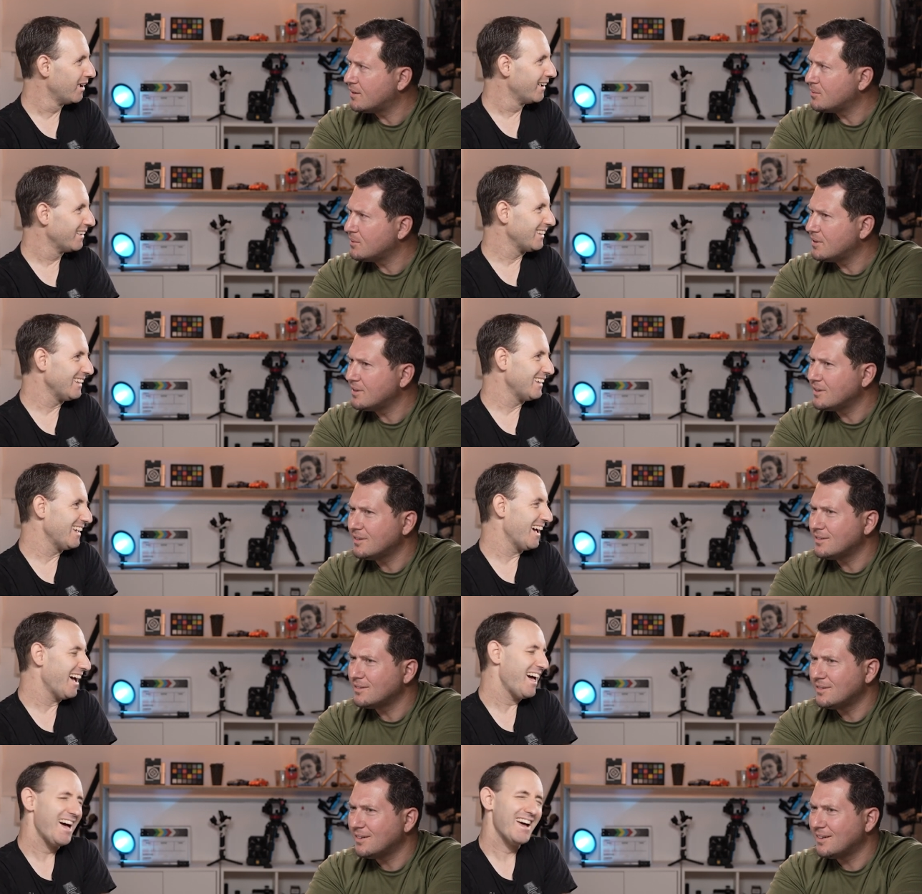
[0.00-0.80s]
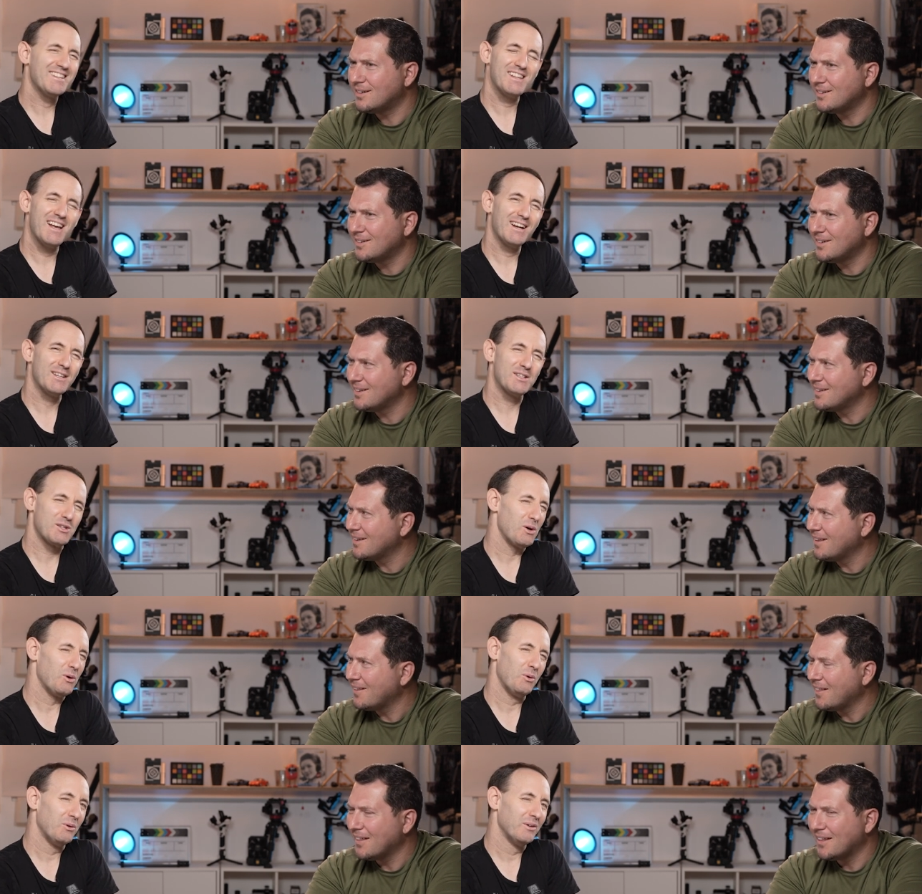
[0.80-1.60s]
Speaker 1: Off. Yeah, exactly.
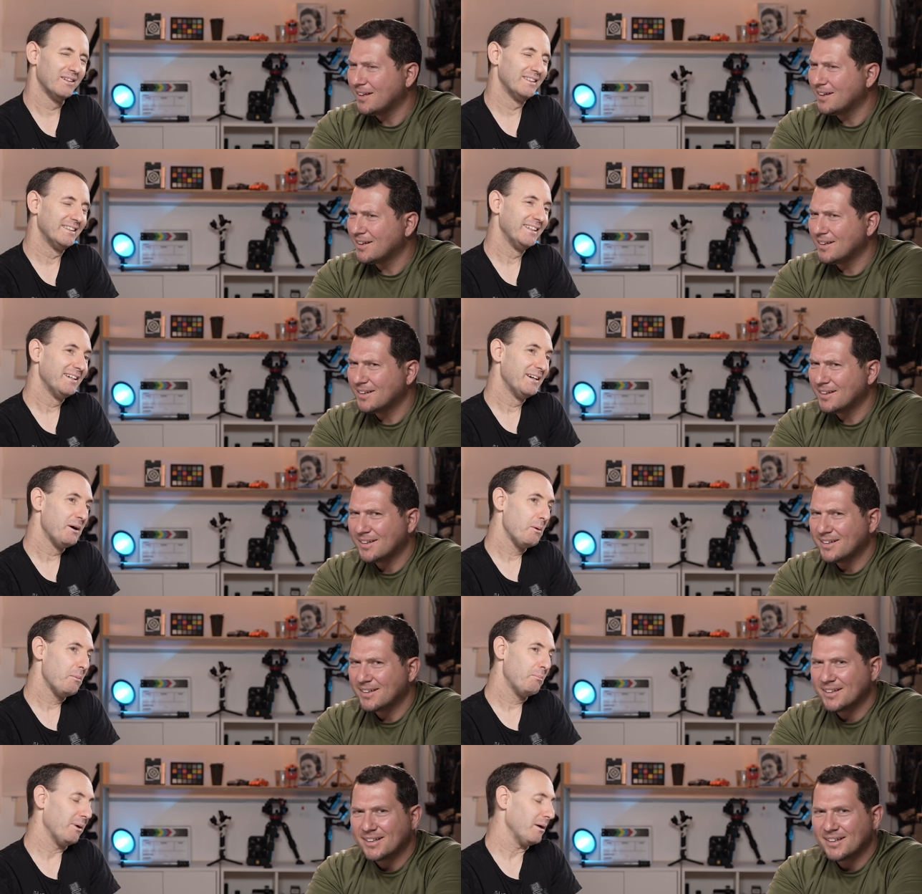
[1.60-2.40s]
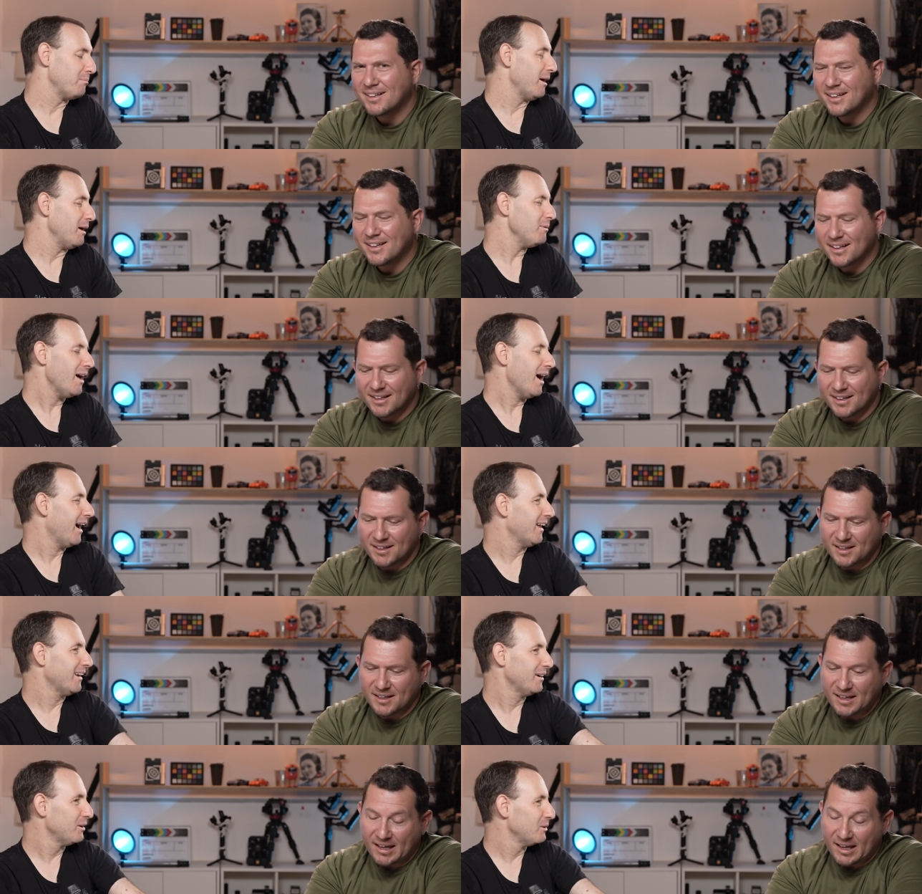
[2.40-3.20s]
So, but maybe
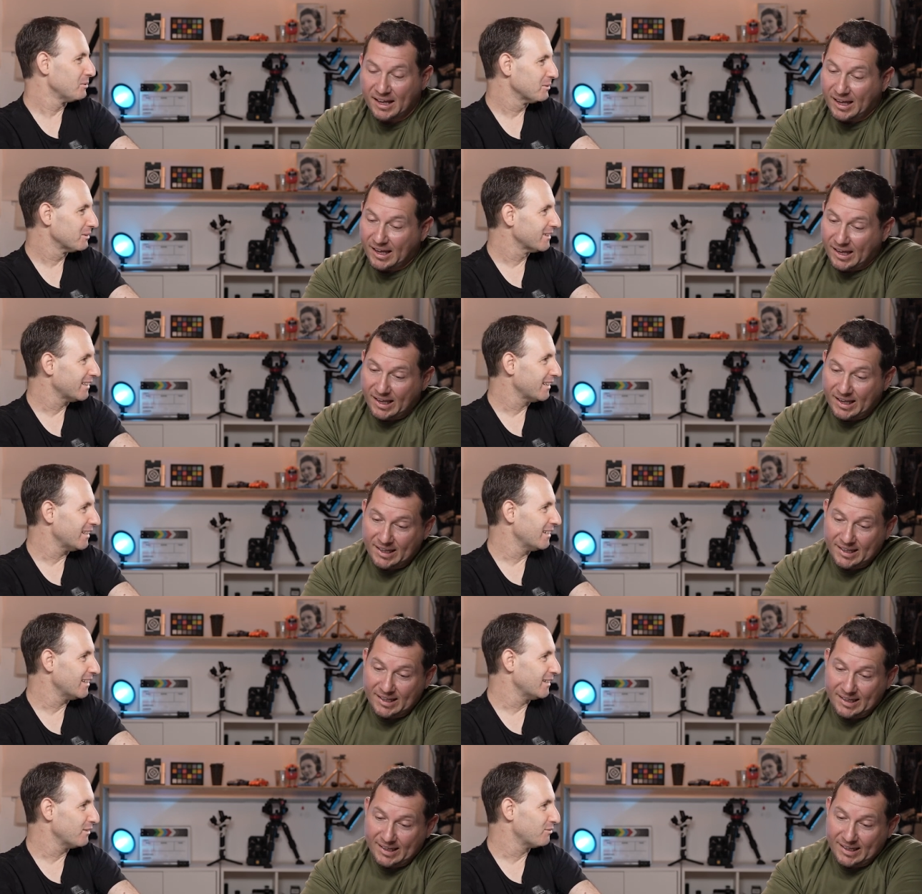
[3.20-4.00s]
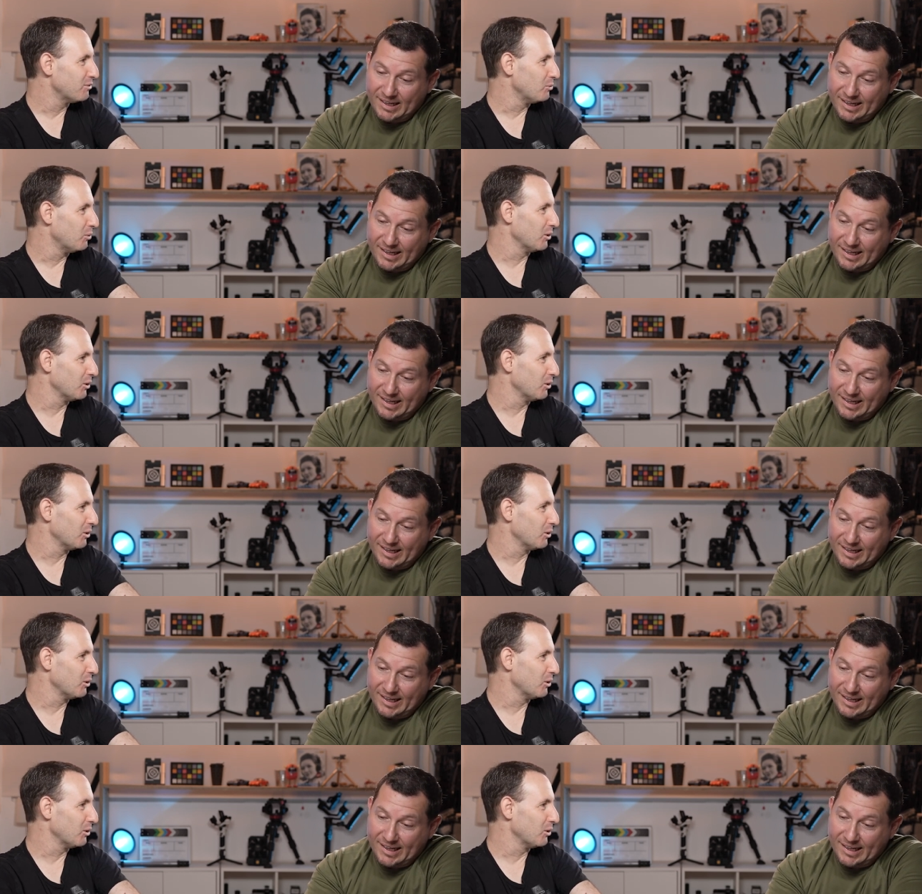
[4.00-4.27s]
I know eh, if you